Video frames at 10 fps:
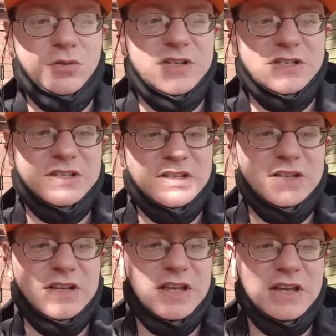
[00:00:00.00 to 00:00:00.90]
Do we
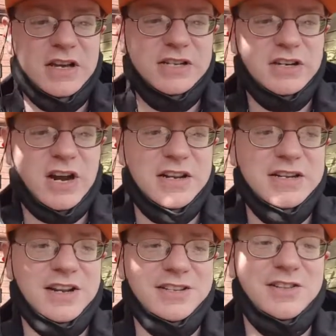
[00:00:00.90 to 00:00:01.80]
see a
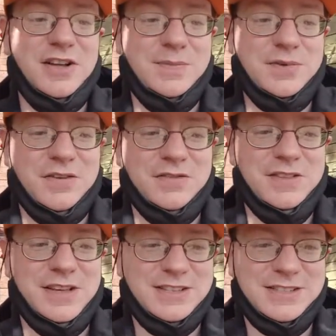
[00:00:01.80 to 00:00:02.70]
shiny Dusclops off
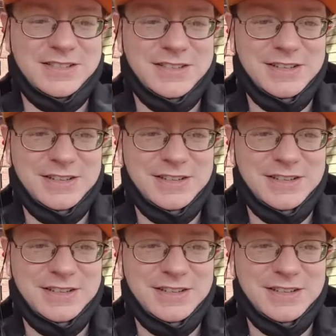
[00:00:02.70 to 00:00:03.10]
of this?